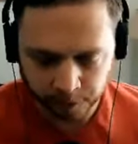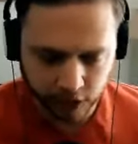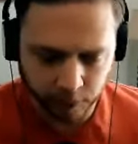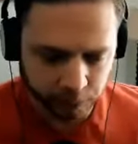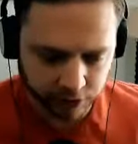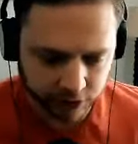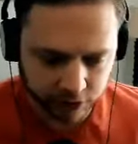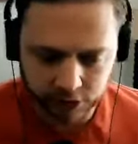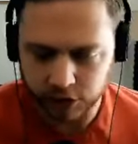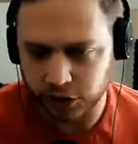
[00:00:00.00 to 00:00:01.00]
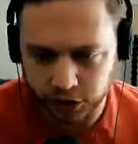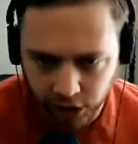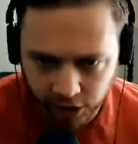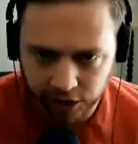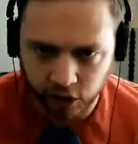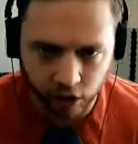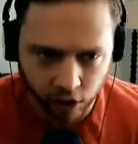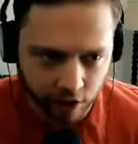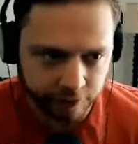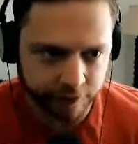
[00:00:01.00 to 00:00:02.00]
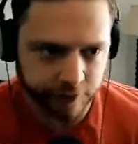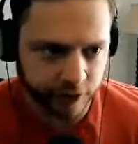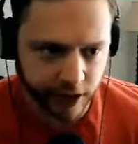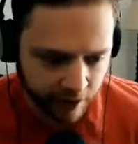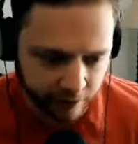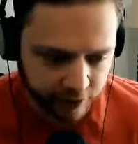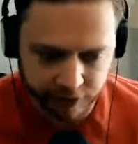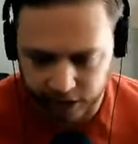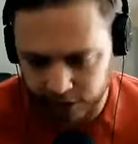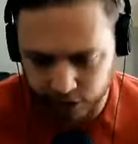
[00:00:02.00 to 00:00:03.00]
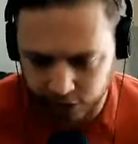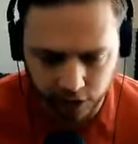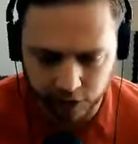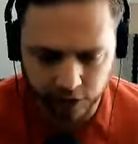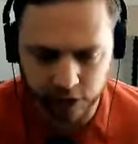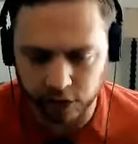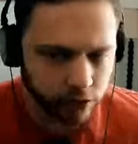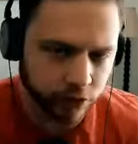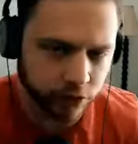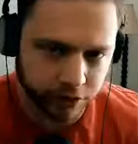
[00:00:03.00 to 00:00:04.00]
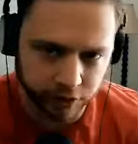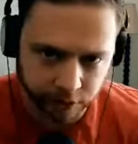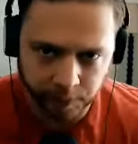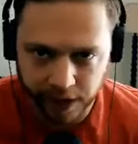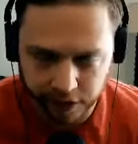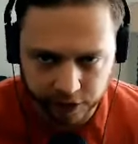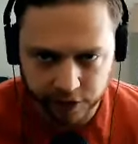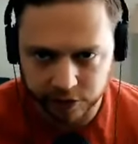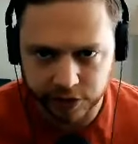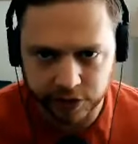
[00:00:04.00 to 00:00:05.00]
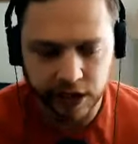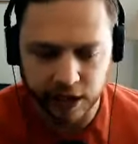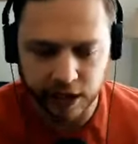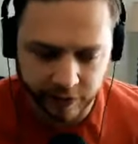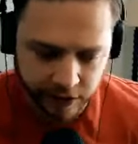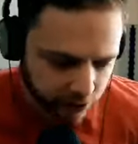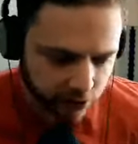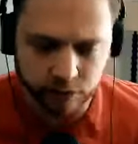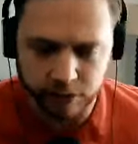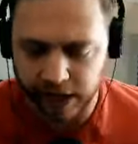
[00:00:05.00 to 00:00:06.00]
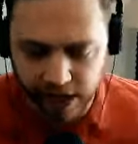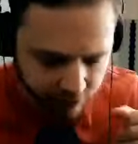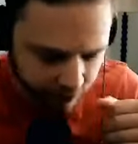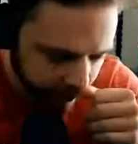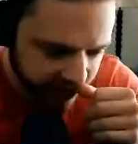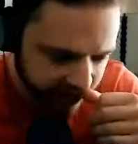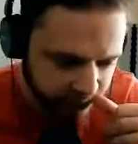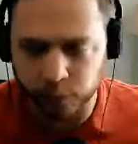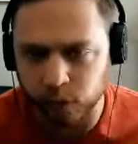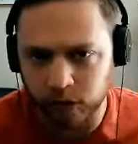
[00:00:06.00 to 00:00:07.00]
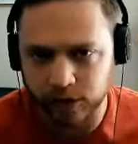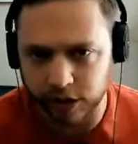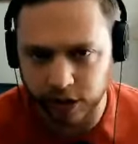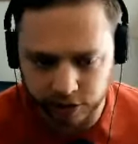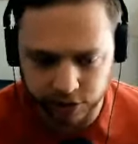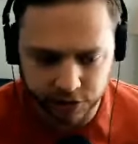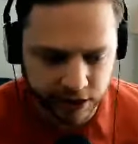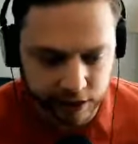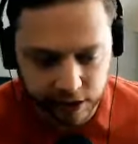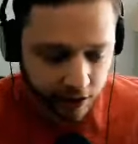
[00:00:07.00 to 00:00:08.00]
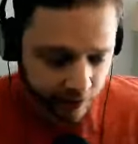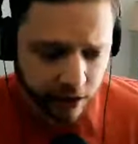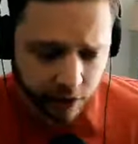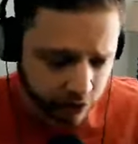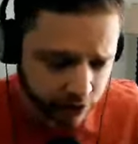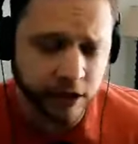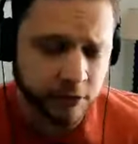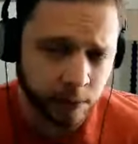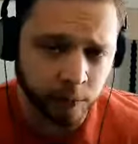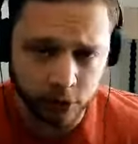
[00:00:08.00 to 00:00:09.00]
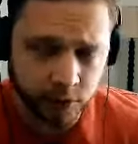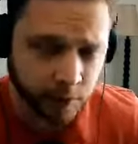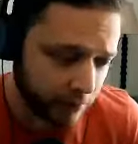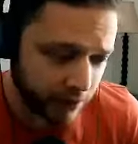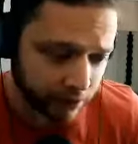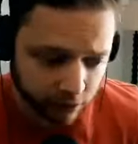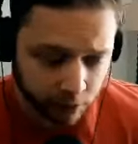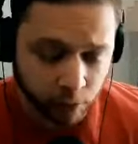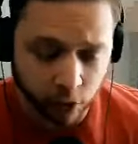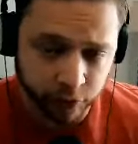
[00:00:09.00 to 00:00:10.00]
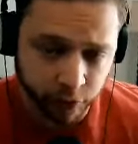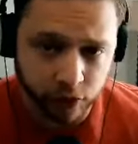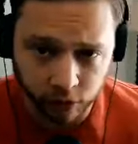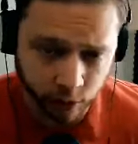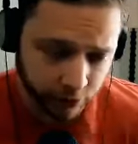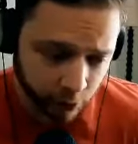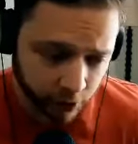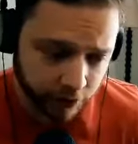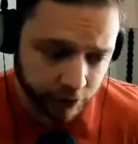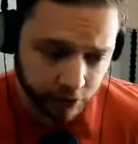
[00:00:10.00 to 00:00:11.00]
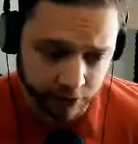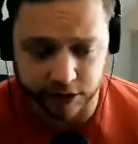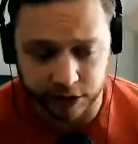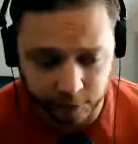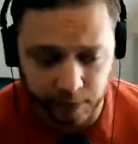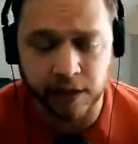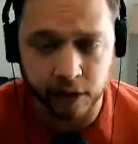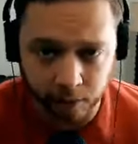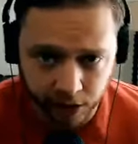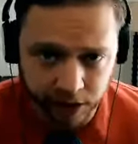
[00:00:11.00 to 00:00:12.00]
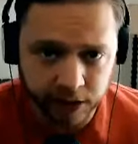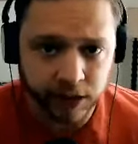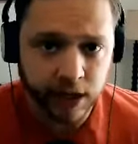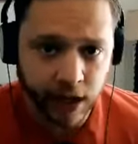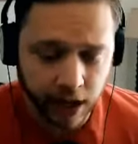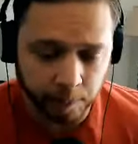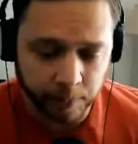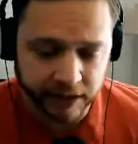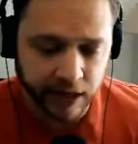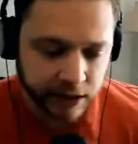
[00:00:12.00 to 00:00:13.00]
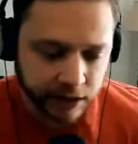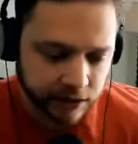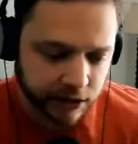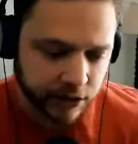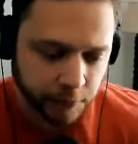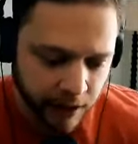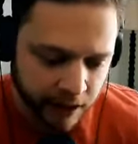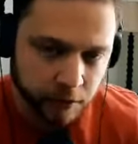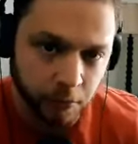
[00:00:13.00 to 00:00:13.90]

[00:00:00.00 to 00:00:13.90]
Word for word: completely shutting off everything. They're go- they're going to lose to their competitors if they do. They have investment boards that understand that those investment boards may be a little more frugal with where they're going to spend their money, um, but they need to spend